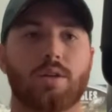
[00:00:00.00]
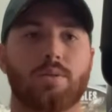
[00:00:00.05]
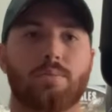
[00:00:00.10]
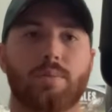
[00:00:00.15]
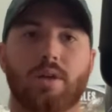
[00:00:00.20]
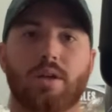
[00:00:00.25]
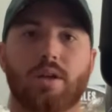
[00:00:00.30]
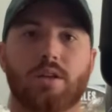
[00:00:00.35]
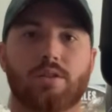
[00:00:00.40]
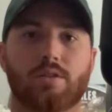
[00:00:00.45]

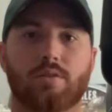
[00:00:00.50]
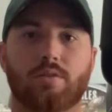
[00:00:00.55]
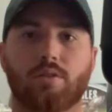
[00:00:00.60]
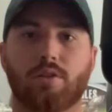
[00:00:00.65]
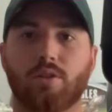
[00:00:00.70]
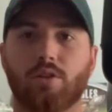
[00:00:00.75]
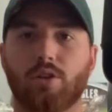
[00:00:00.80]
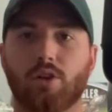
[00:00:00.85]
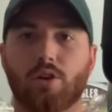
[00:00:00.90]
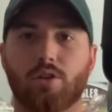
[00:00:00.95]
because
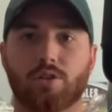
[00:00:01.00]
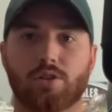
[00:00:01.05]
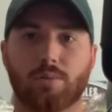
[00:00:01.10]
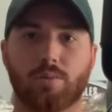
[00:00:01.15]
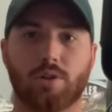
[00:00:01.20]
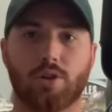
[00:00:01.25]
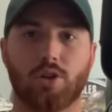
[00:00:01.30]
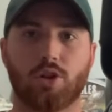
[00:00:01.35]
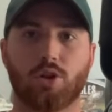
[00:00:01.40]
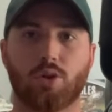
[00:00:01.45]
of some
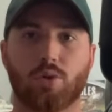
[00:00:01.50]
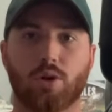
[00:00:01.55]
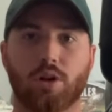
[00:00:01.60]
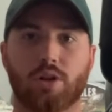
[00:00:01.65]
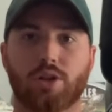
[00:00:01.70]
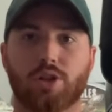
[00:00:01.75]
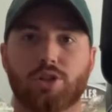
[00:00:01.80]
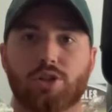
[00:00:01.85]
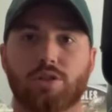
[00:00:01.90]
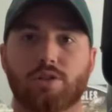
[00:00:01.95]
of the newer
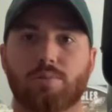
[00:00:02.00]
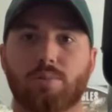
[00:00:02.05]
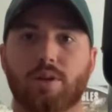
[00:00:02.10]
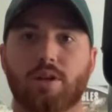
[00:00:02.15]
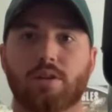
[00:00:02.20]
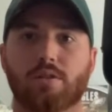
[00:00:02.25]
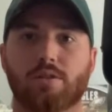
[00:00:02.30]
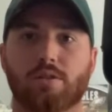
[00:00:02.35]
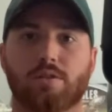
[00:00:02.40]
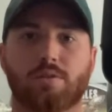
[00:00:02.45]
additions
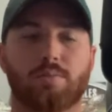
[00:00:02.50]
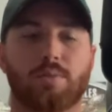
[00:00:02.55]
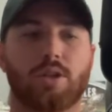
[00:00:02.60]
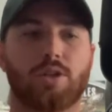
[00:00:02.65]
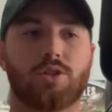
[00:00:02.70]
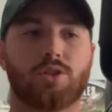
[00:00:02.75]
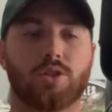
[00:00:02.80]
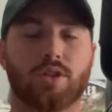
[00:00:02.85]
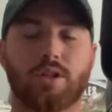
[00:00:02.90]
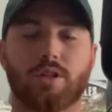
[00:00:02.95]
because of some
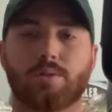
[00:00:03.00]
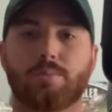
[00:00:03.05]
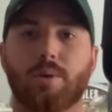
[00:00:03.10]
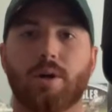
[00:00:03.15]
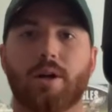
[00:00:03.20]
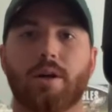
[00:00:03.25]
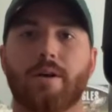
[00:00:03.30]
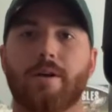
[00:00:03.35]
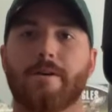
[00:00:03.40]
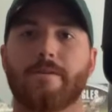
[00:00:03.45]
injuries.
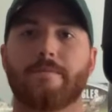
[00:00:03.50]
But